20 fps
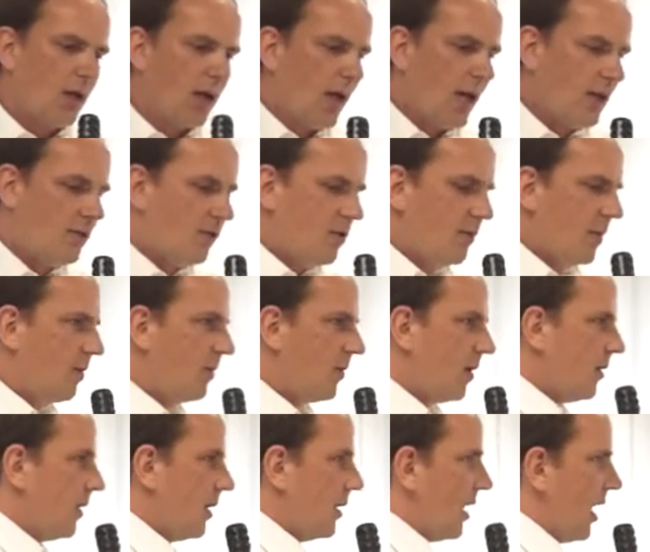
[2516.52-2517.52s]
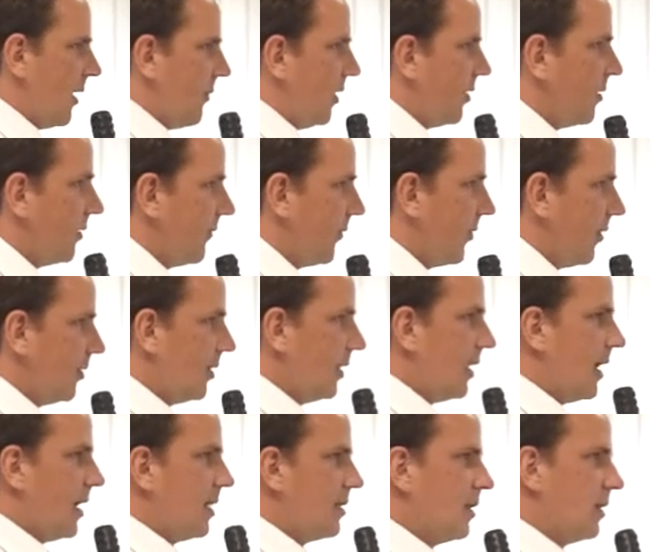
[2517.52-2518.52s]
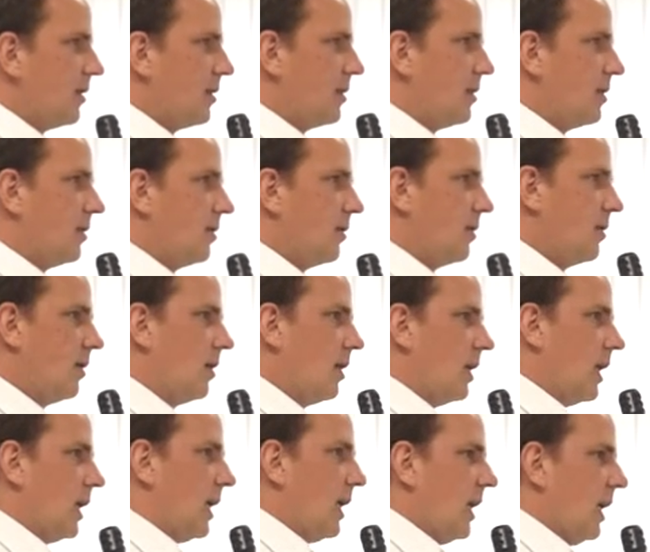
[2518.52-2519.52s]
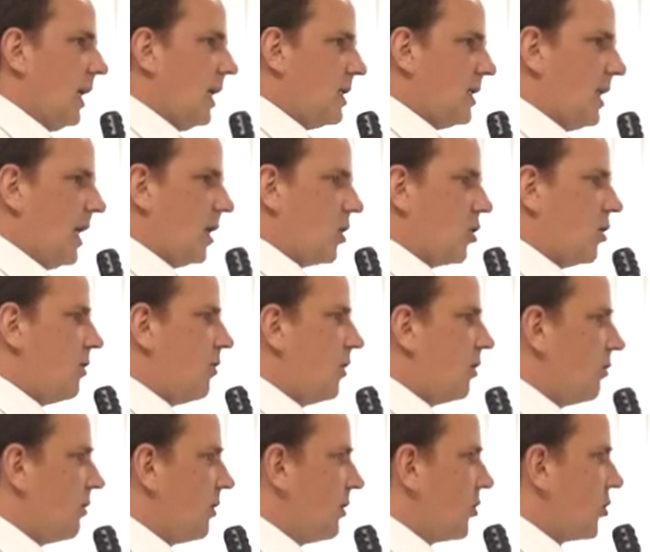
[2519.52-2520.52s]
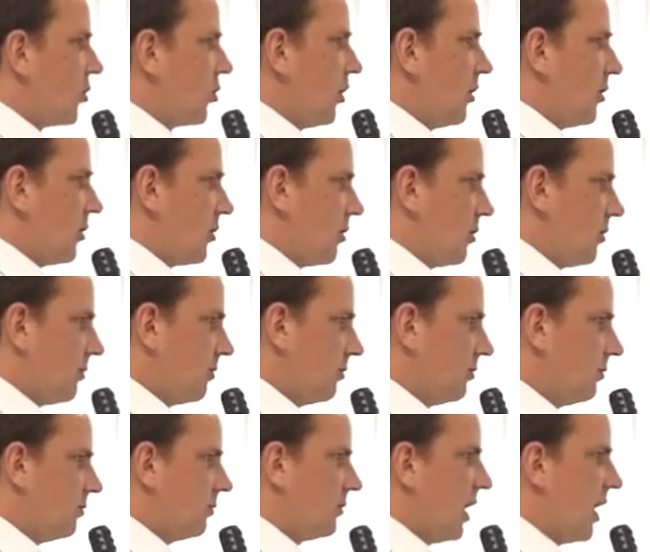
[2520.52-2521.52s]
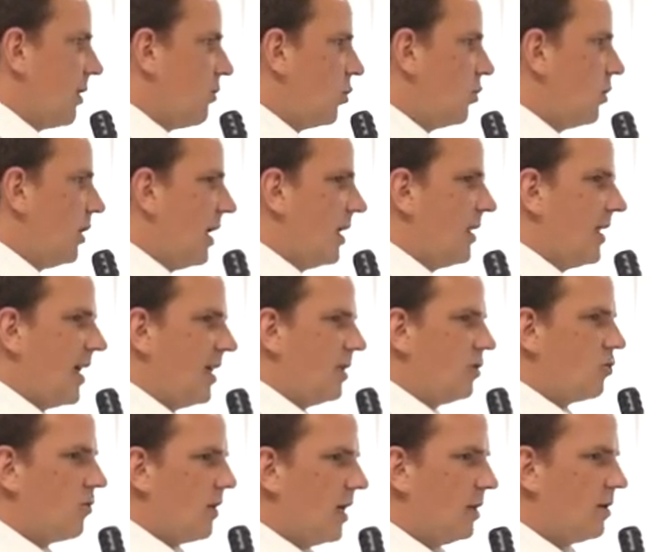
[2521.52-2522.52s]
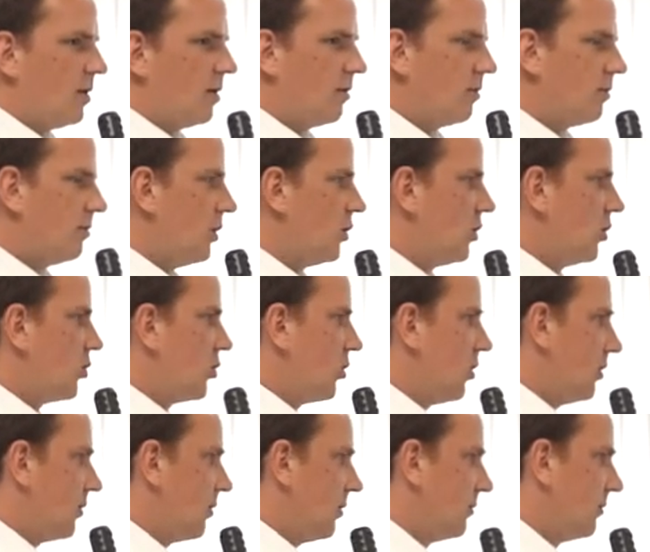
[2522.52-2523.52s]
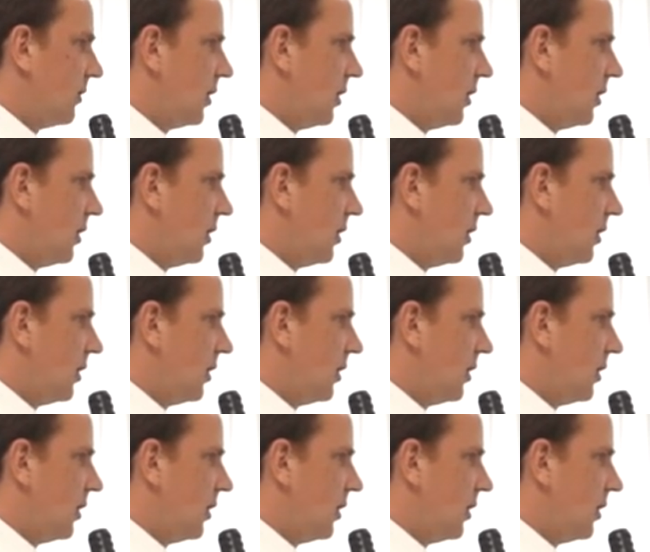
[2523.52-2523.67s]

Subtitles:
and remember that chemical fertilizers is actually mineral salts. Ammonia nitrate is a salt.